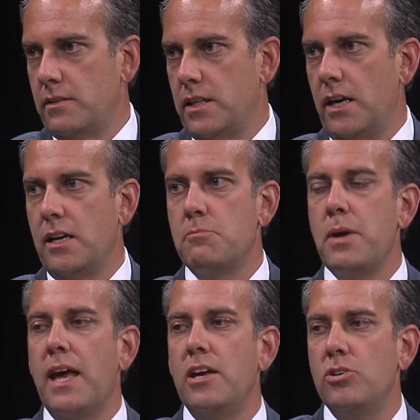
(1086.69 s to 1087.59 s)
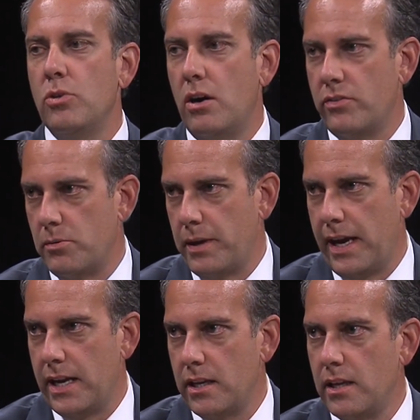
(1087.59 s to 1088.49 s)
They're gonna pay you over,
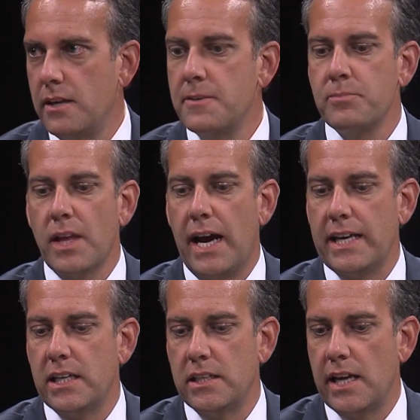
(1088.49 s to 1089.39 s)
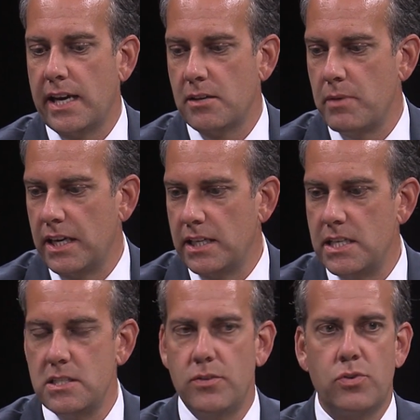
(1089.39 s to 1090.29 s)
Pat. I can make it
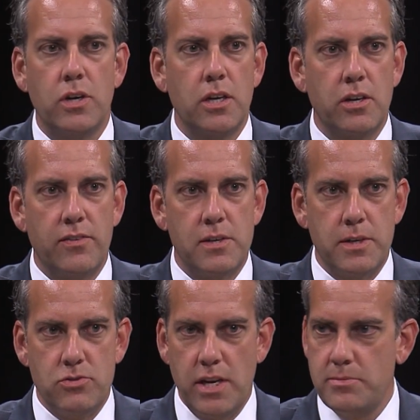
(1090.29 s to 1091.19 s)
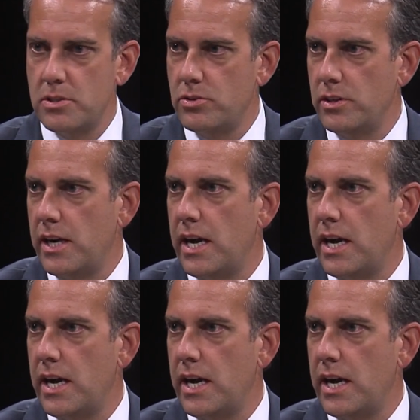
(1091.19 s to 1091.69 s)
easy for you. You don't have anybody traipsing through your